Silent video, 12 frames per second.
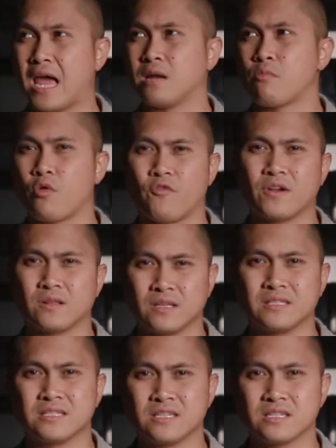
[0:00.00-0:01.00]
anamorphic
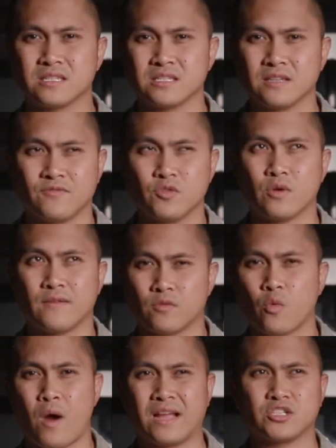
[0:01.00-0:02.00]
lenses, if you
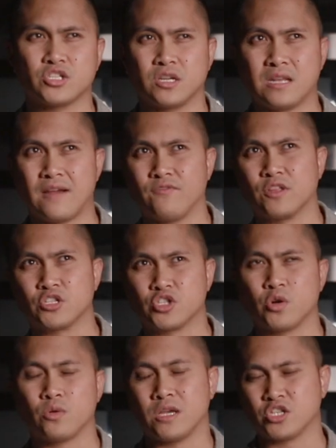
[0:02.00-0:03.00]
ever watch a Netflix
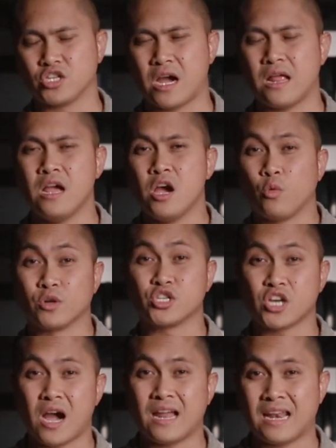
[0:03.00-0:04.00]
show that was
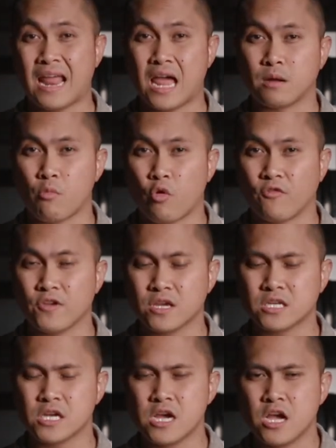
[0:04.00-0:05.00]
shot in
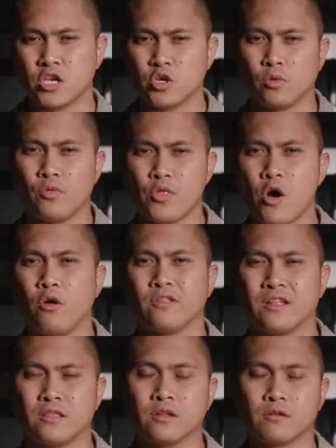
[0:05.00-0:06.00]
anamorphic, you'll know
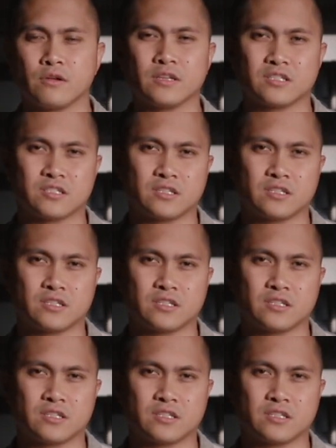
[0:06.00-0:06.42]
that there is